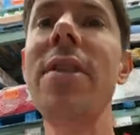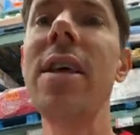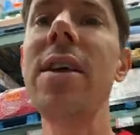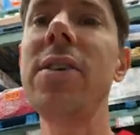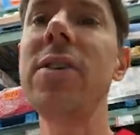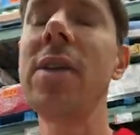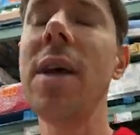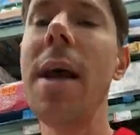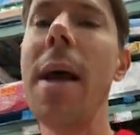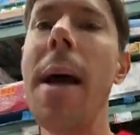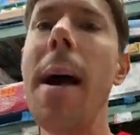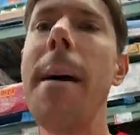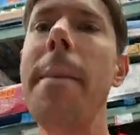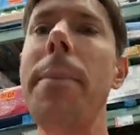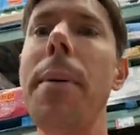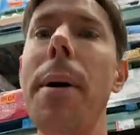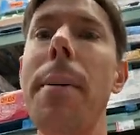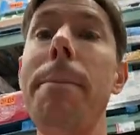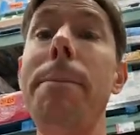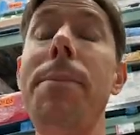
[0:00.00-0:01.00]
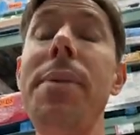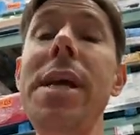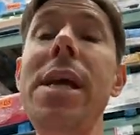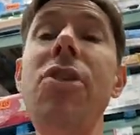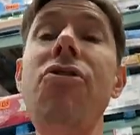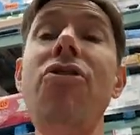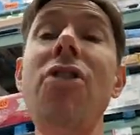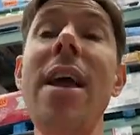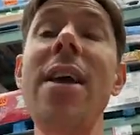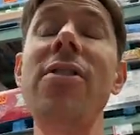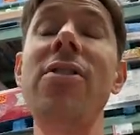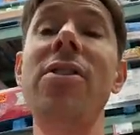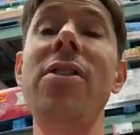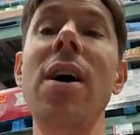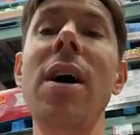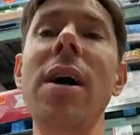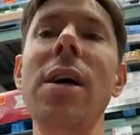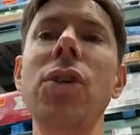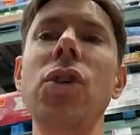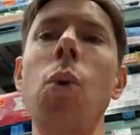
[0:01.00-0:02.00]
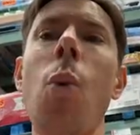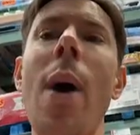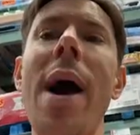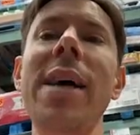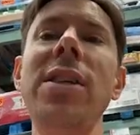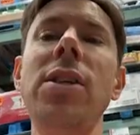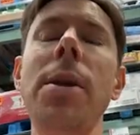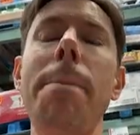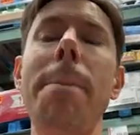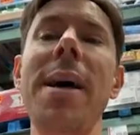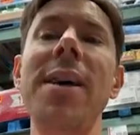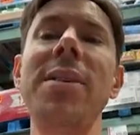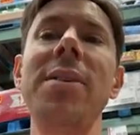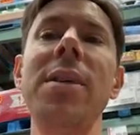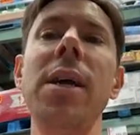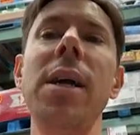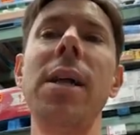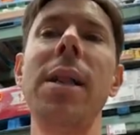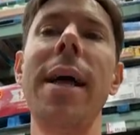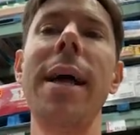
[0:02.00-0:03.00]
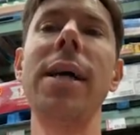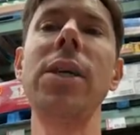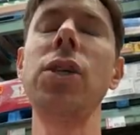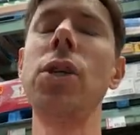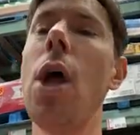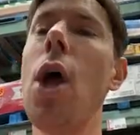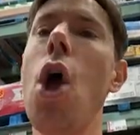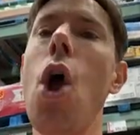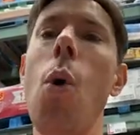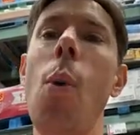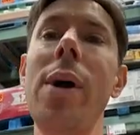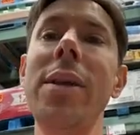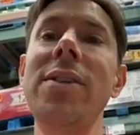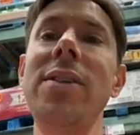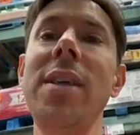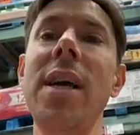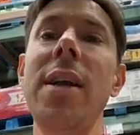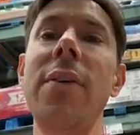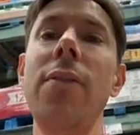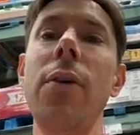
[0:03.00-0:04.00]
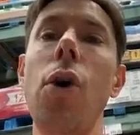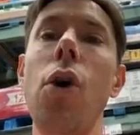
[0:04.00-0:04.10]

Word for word: this, but B J's does. Why is it best in class? Well, instead of